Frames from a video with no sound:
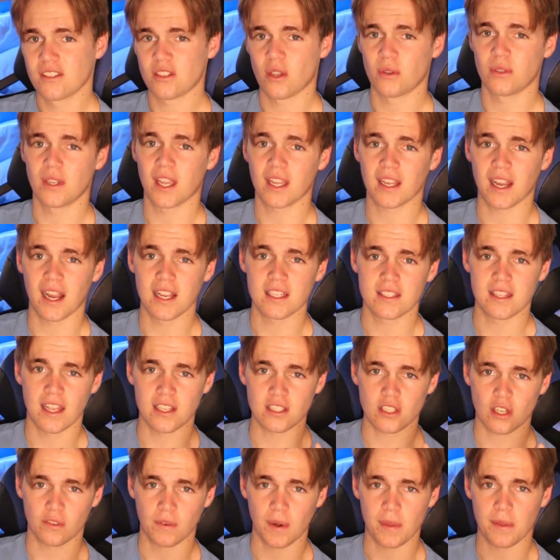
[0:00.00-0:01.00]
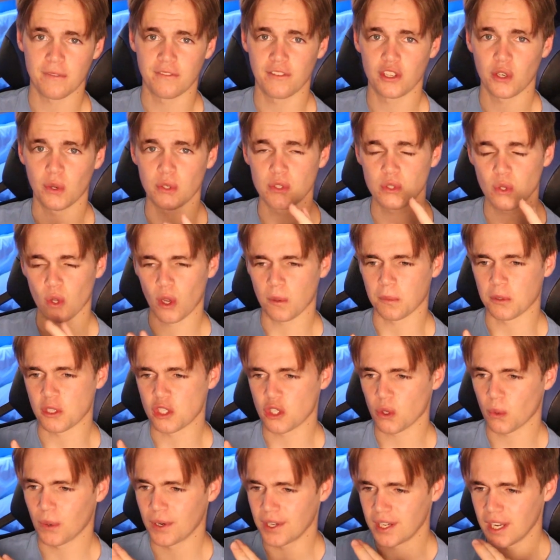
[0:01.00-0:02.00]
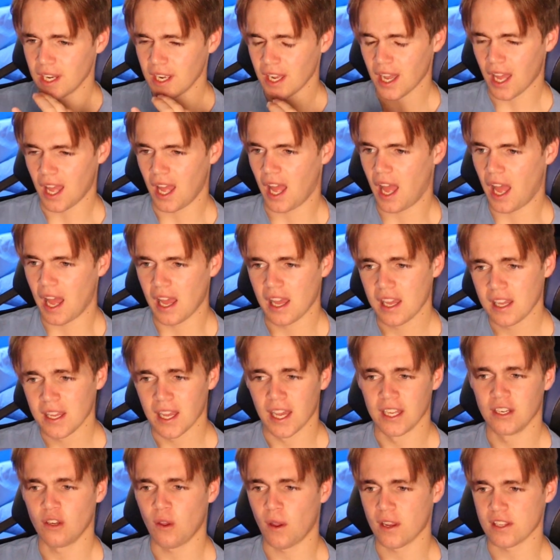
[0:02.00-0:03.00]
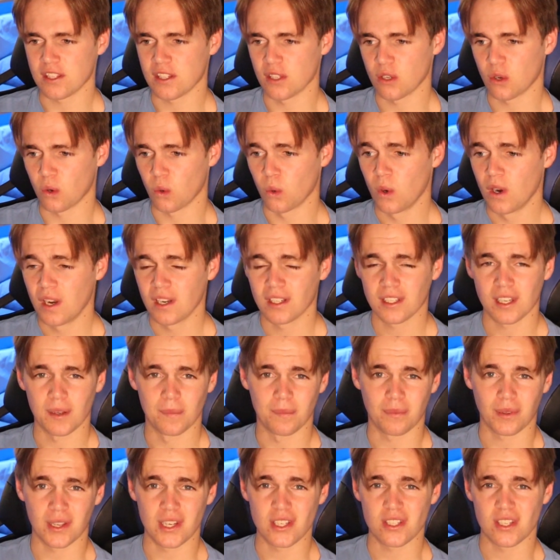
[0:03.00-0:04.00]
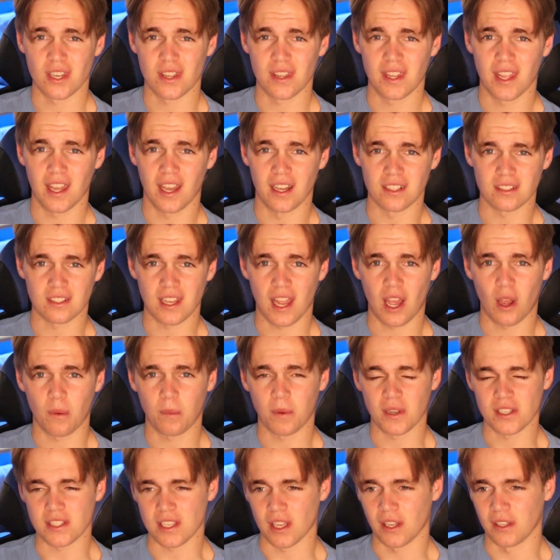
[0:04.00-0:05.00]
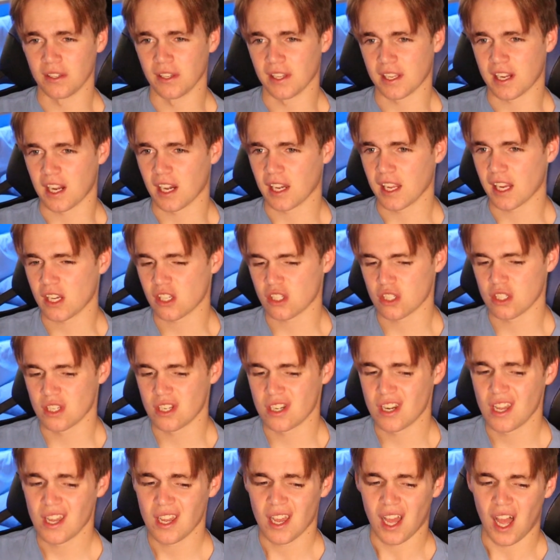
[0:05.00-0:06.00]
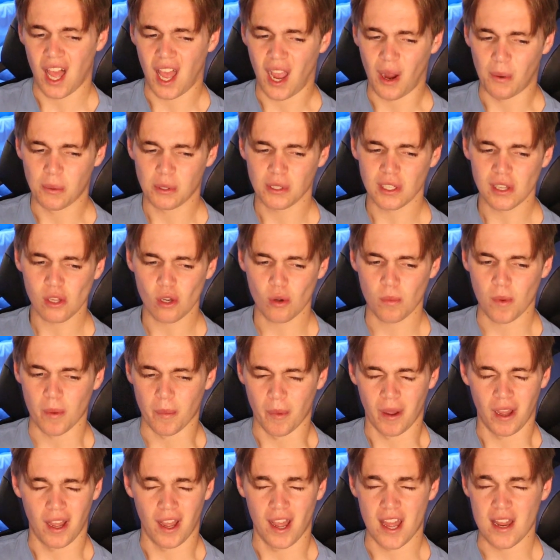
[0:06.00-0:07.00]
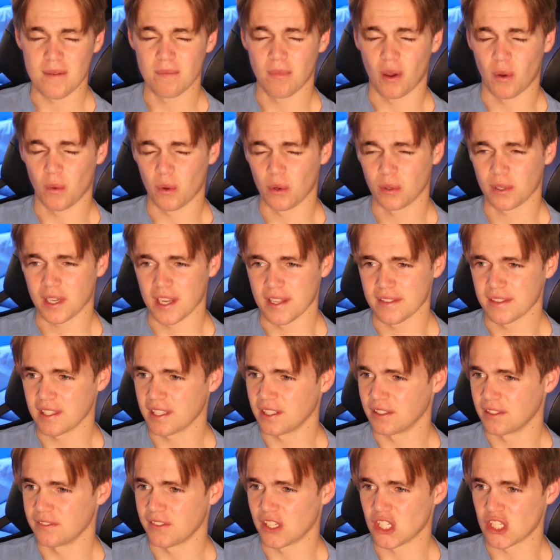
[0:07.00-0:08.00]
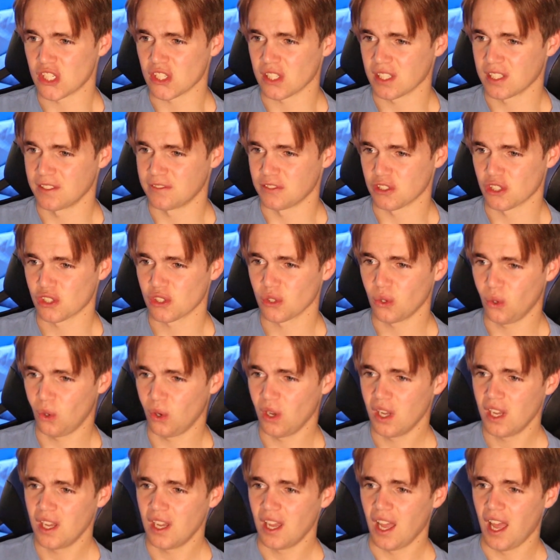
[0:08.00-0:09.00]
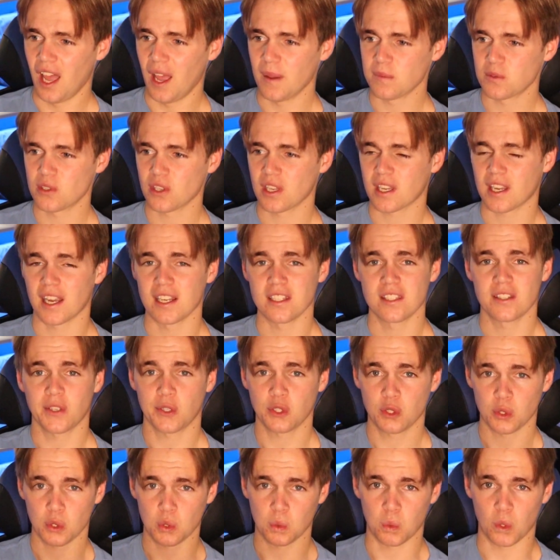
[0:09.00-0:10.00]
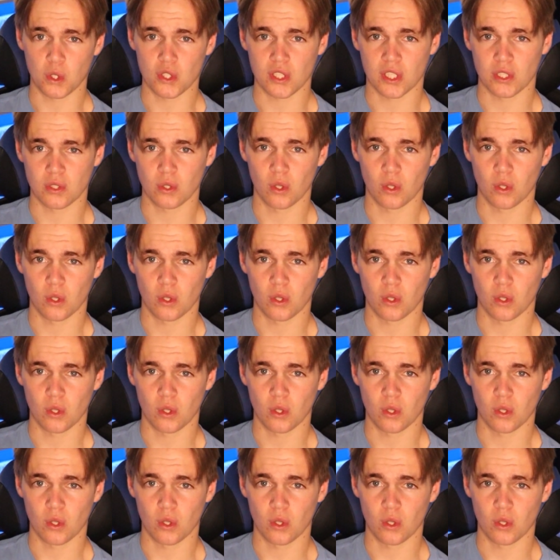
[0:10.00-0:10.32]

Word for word: So yeah guys, that's gonna wrap the video. I do hope you enjoyed. Uh, a nice little completion there to help us on um, the collection. Uh, we're a little bit behind, but we'll get there eventually for sure. Um, so yeah guys, thanks so much for watching.